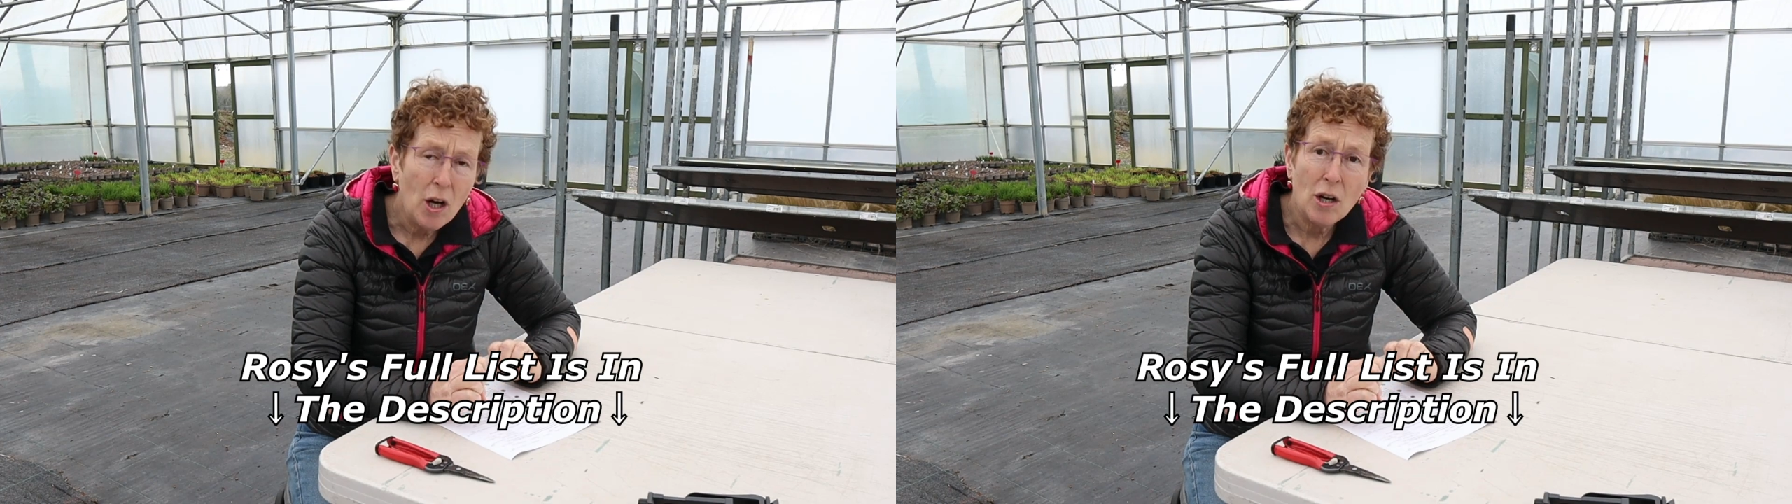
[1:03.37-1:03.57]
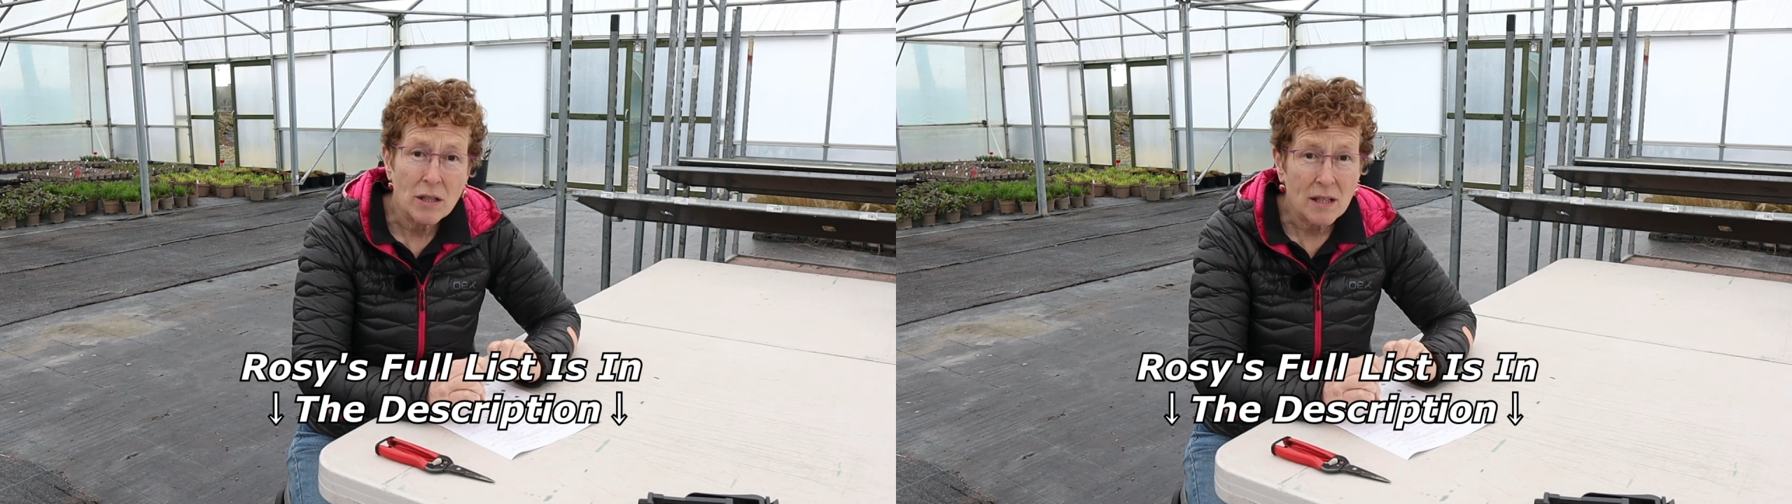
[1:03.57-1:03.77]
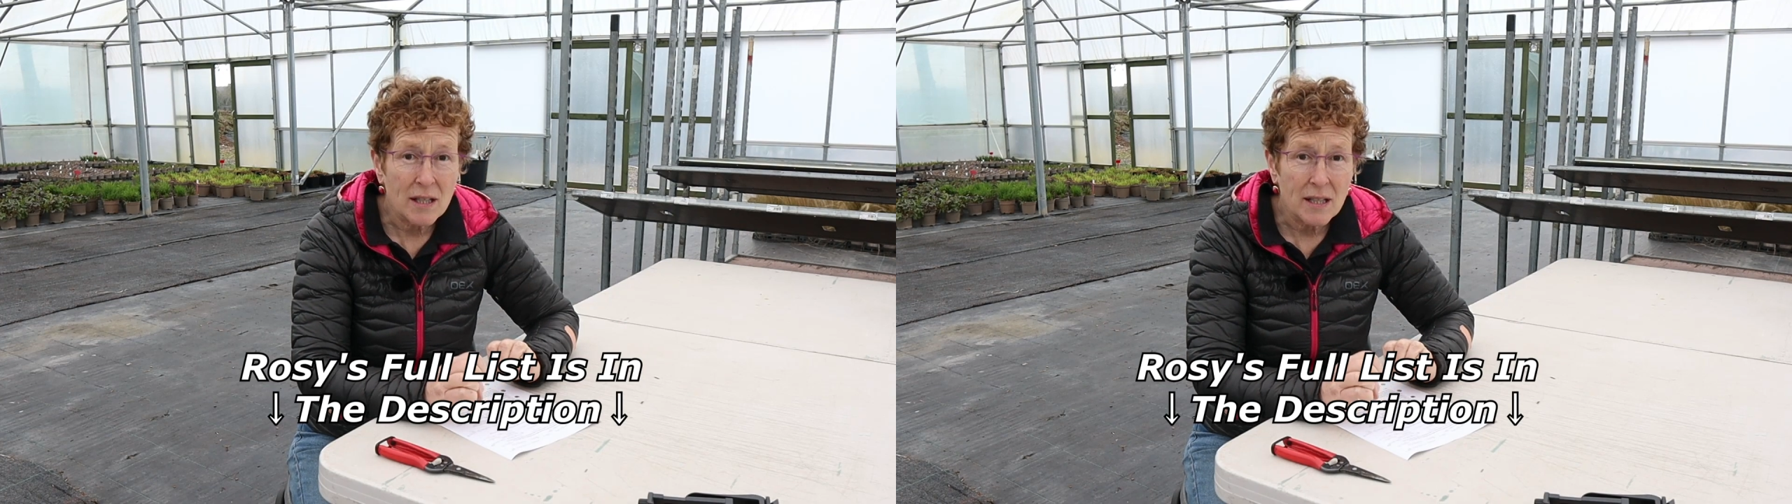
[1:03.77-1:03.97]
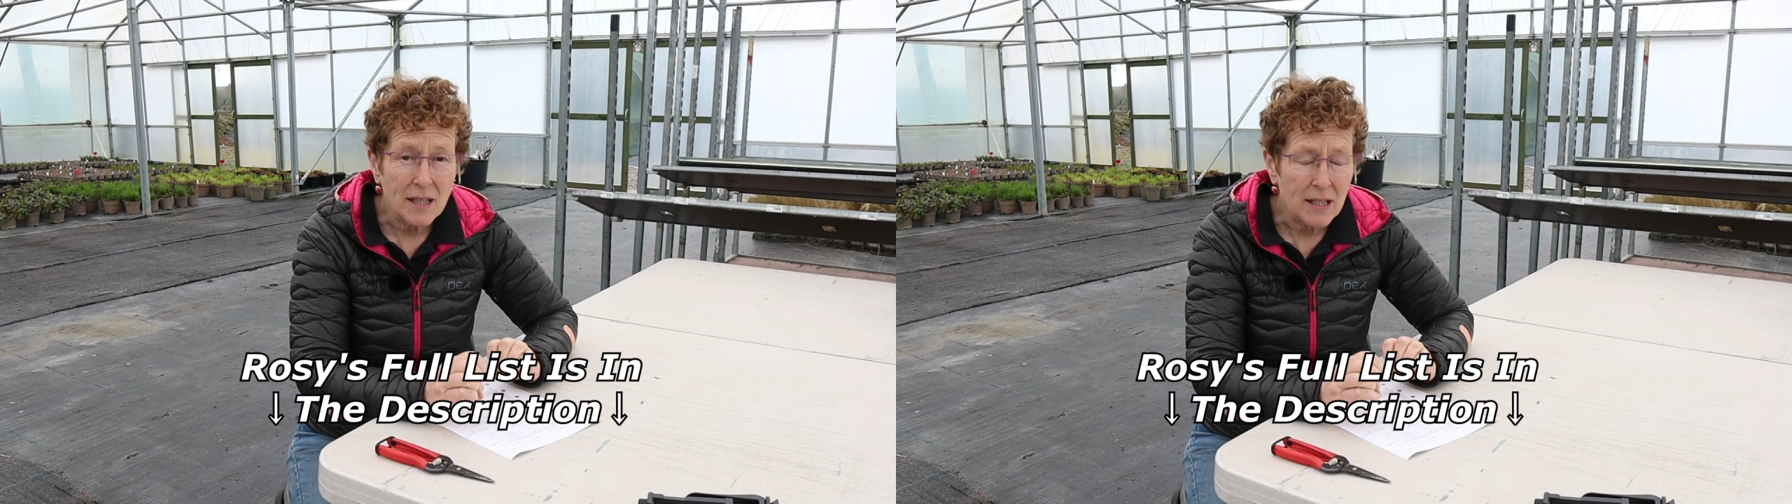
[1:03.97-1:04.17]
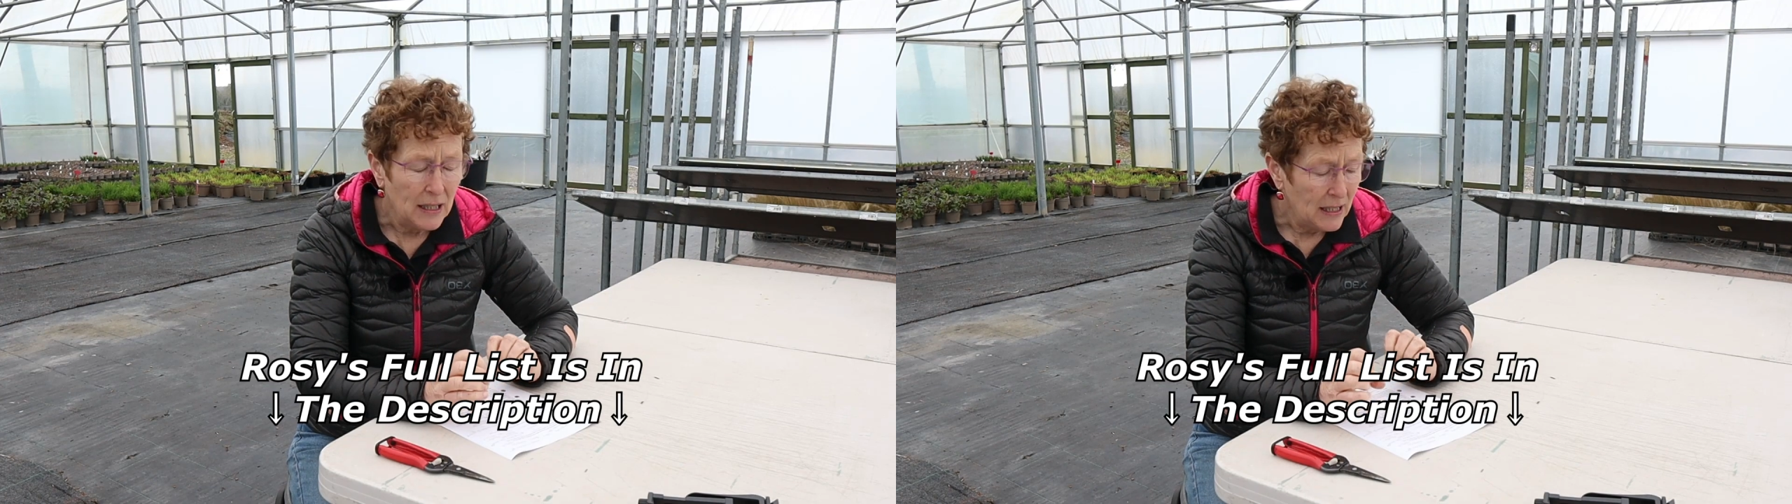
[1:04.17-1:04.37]

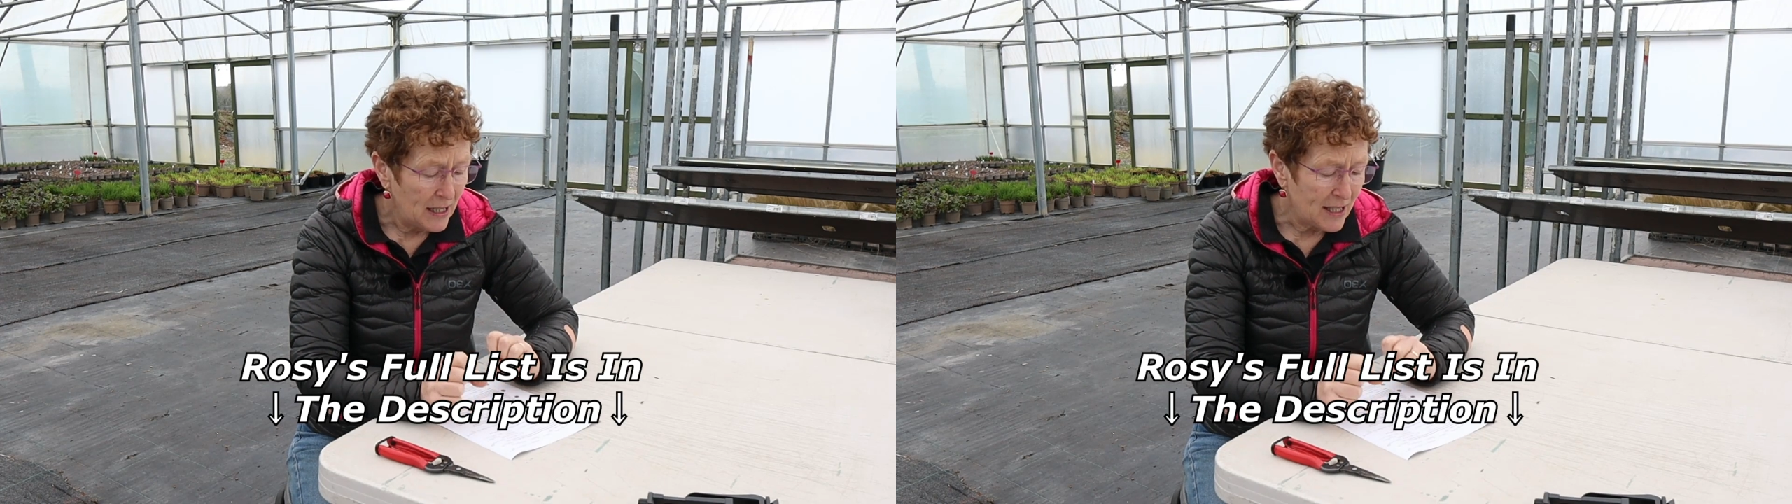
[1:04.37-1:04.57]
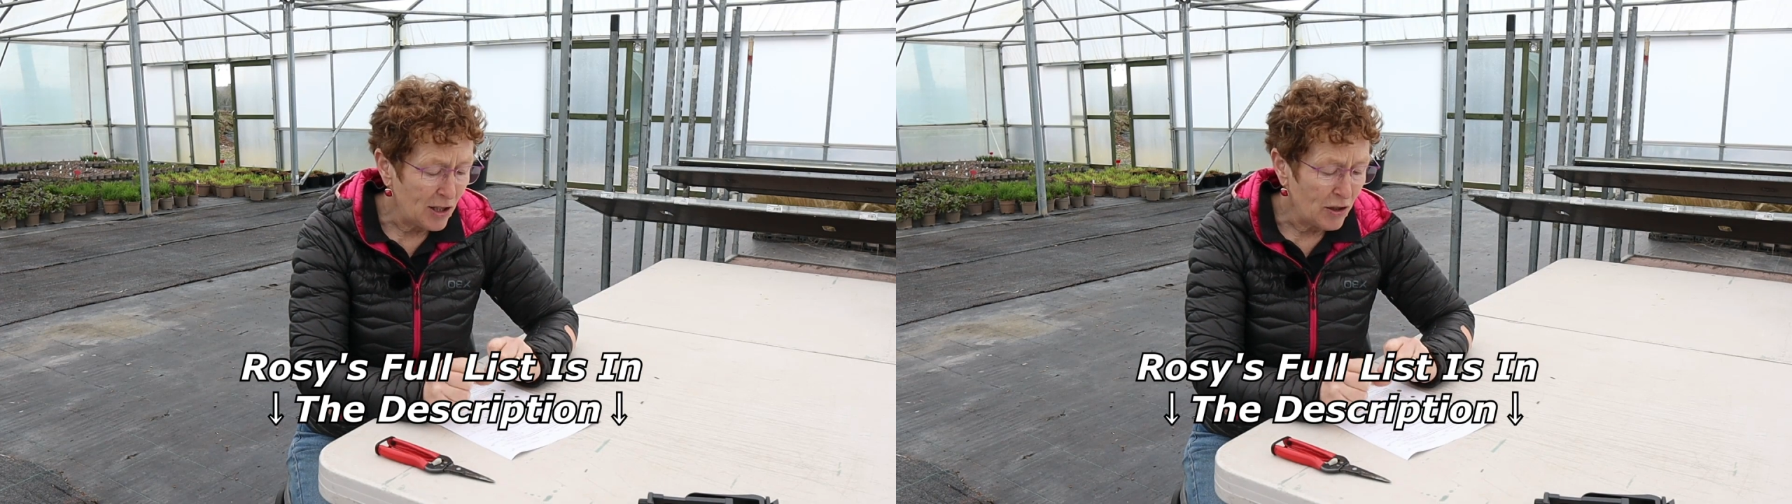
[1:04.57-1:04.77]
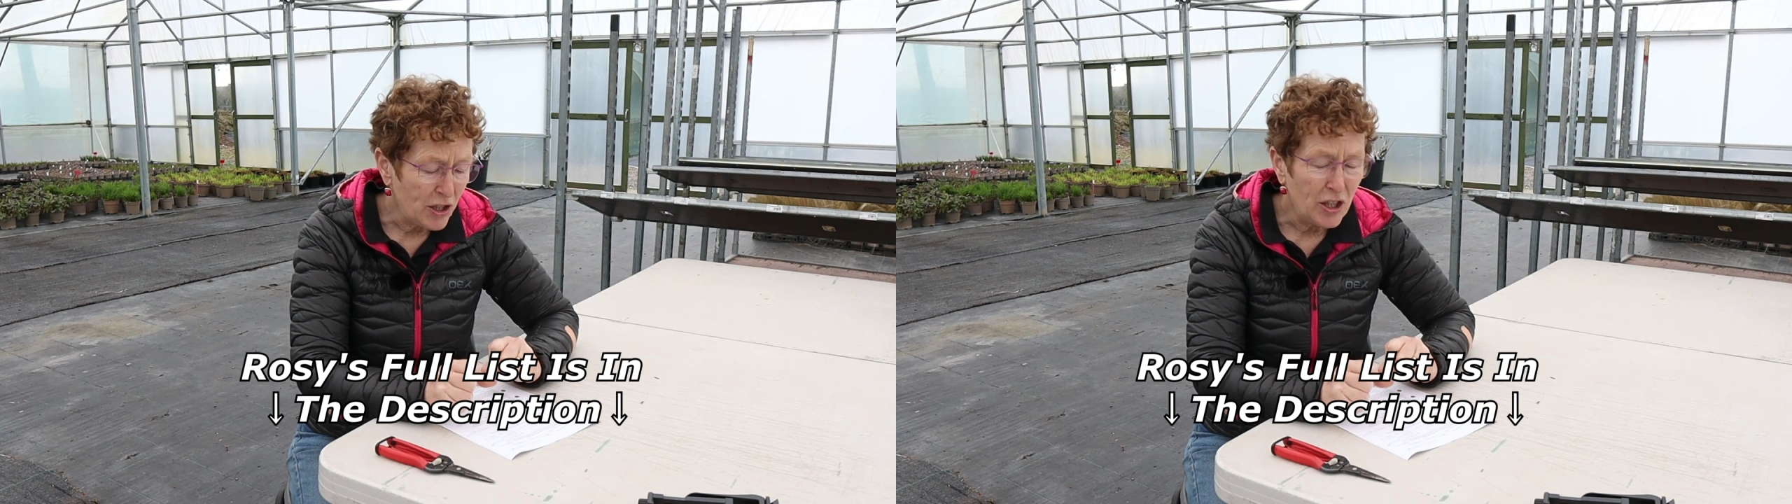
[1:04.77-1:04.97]
Hostas, as long as